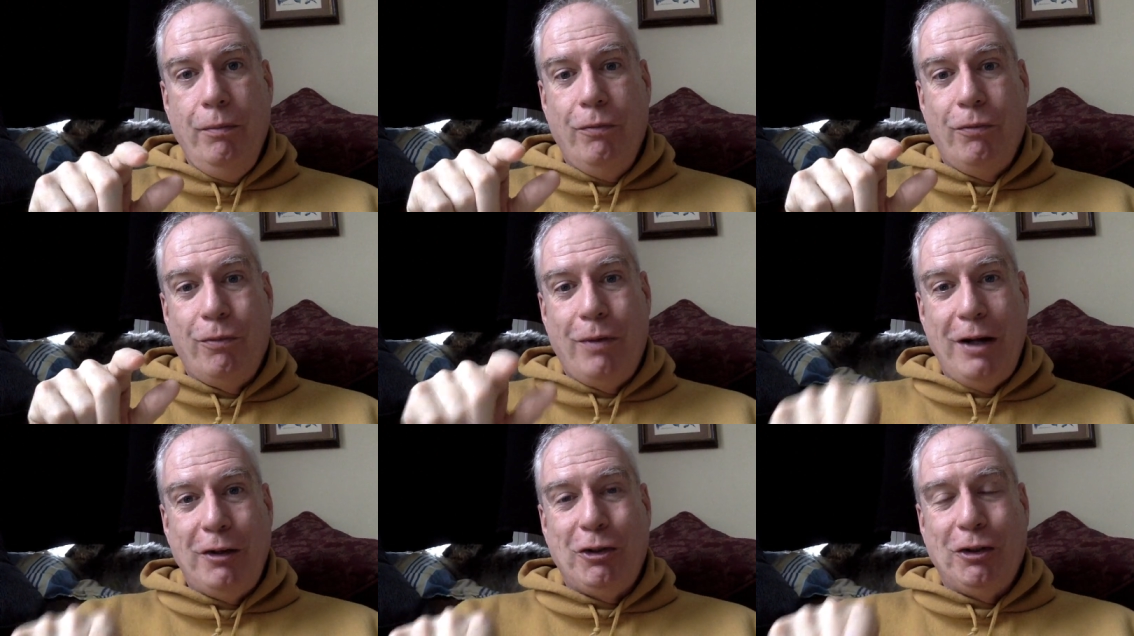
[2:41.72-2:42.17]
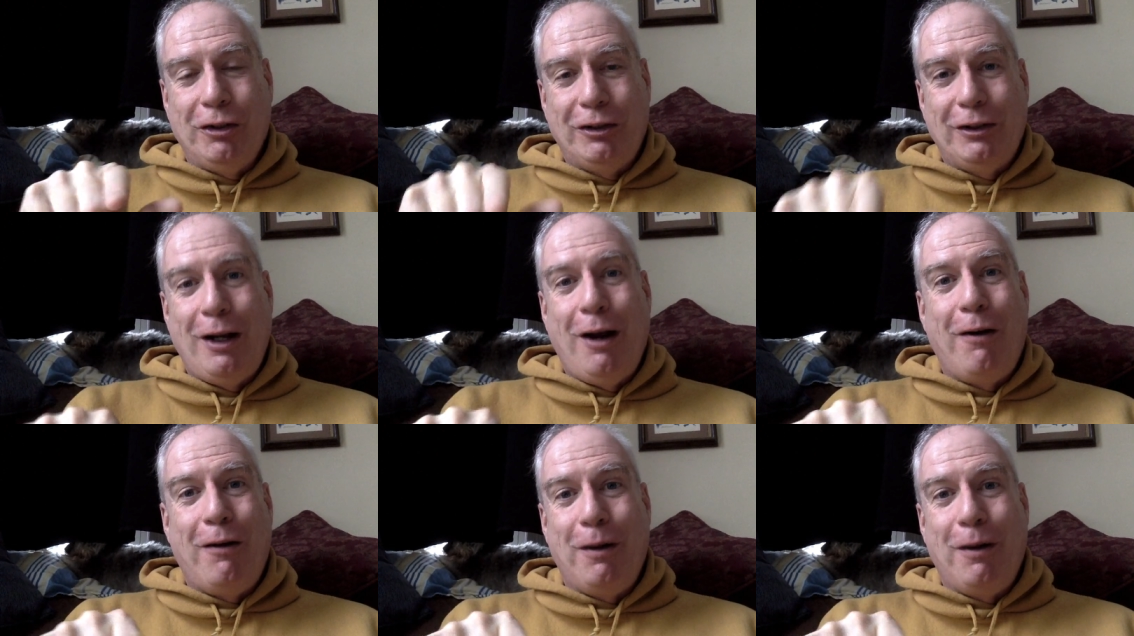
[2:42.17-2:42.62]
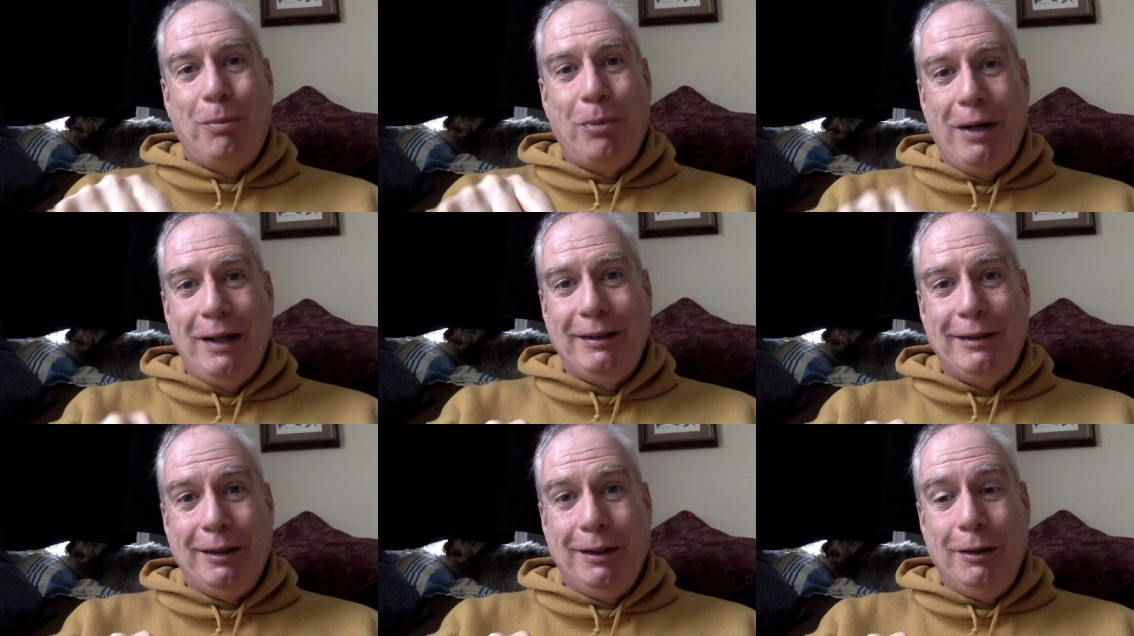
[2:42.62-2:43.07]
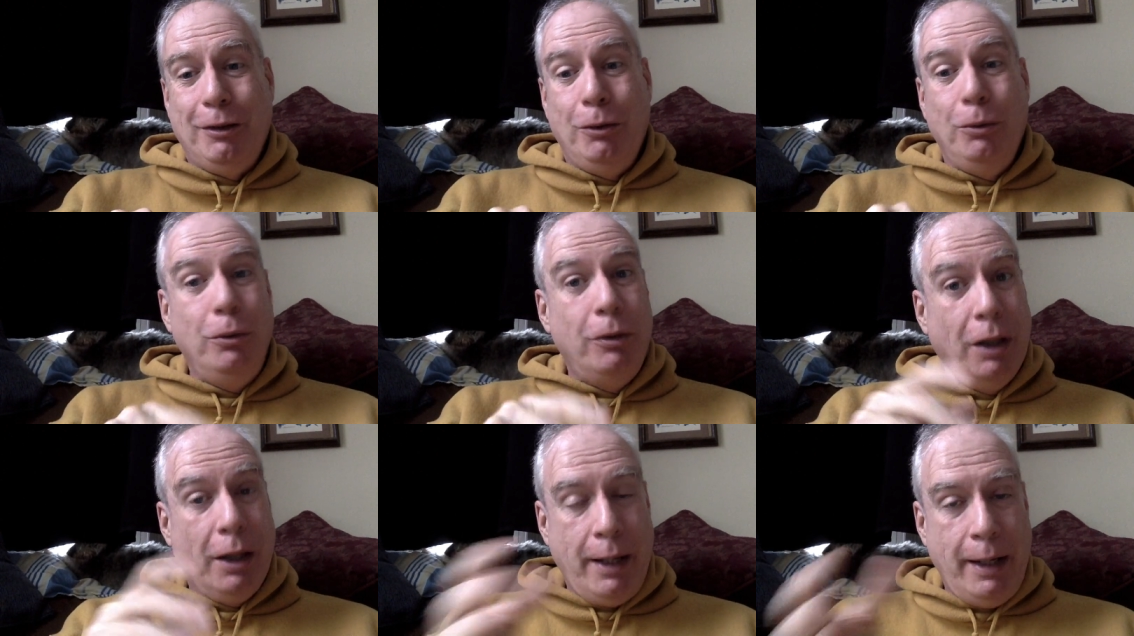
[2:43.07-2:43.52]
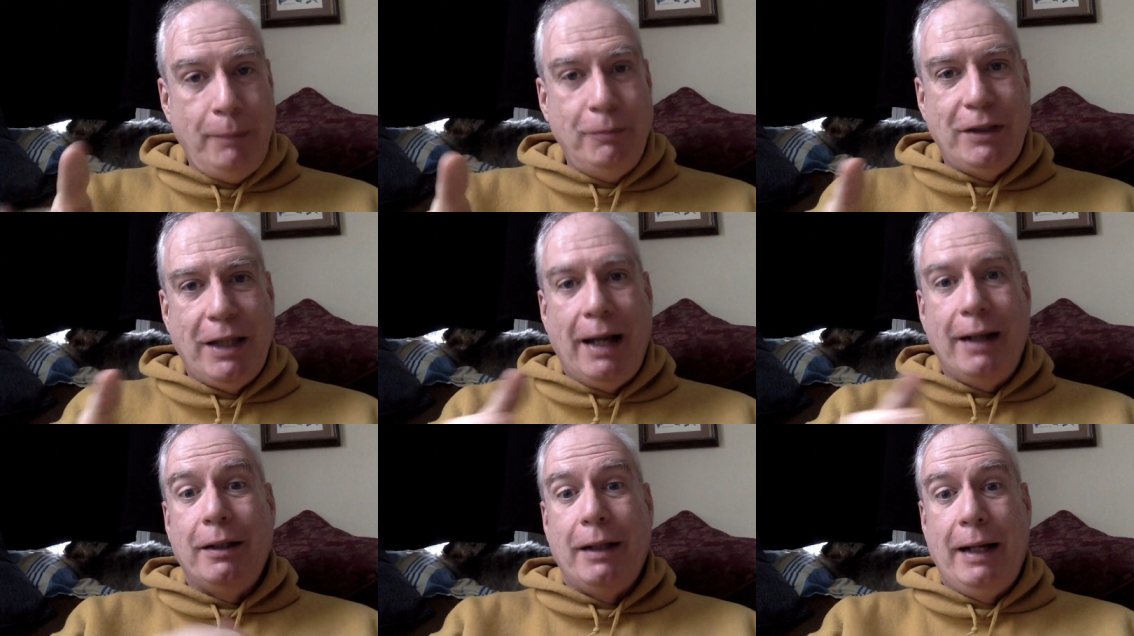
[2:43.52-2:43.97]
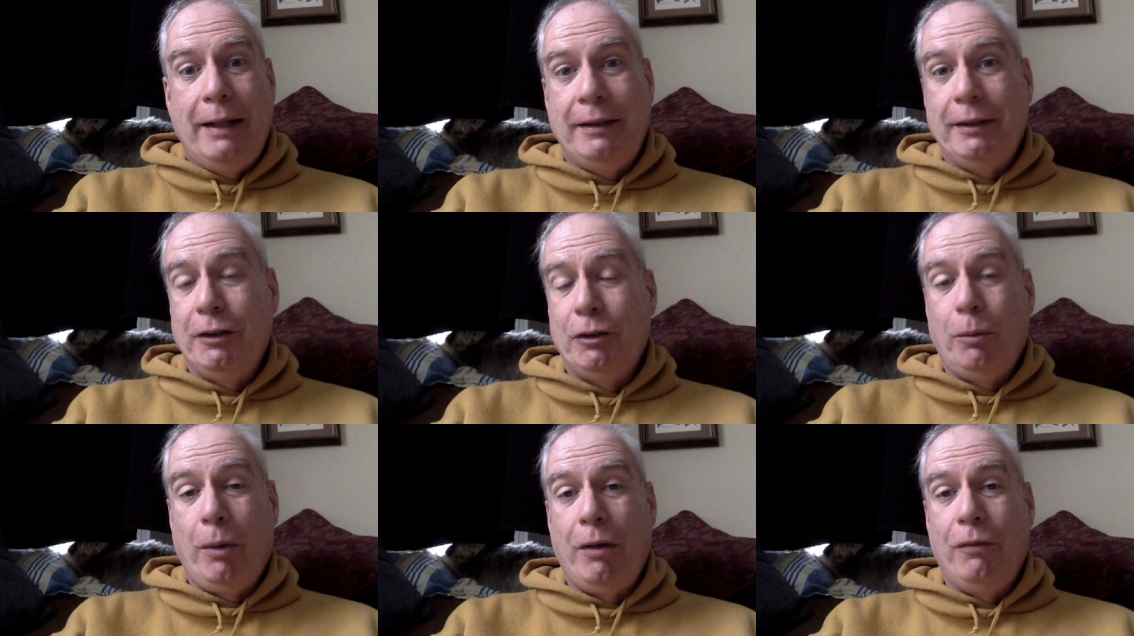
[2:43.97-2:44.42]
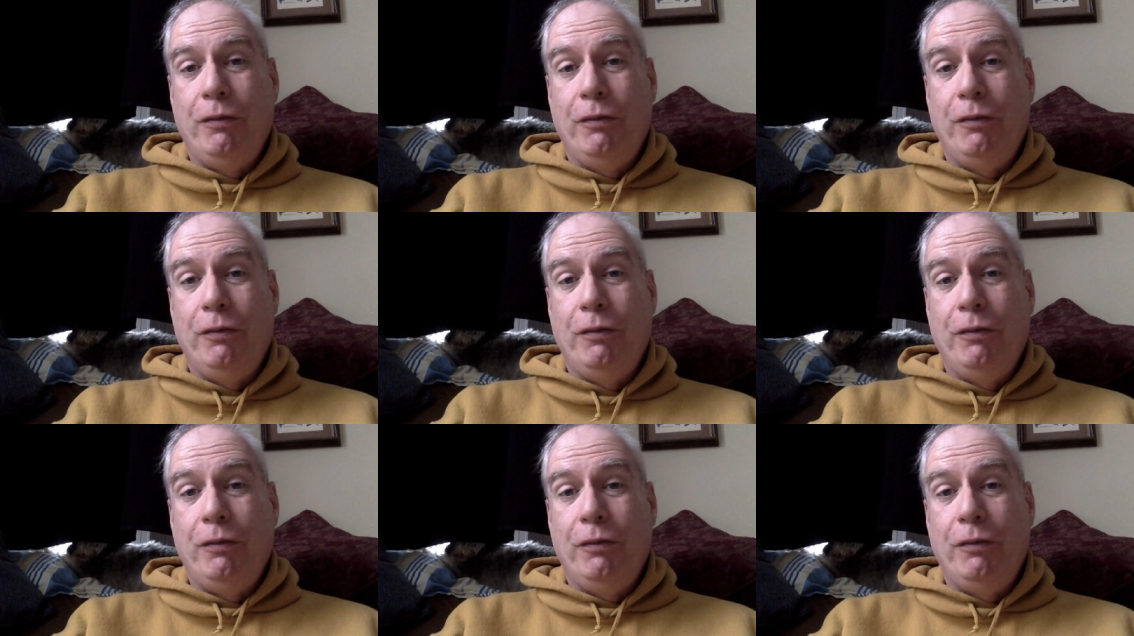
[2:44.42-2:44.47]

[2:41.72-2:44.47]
Russia's current president, who claims that classic is one